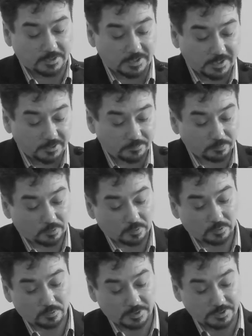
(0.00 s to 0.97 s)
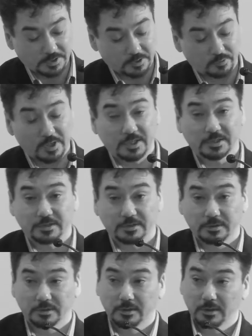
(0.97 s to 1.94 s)
key role in the
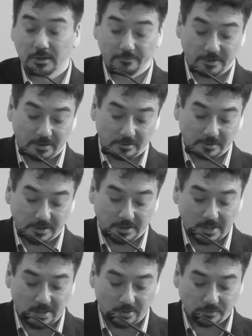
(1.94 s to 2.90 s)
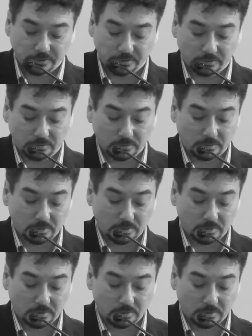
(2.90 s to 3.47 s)
creation of the Arctic Council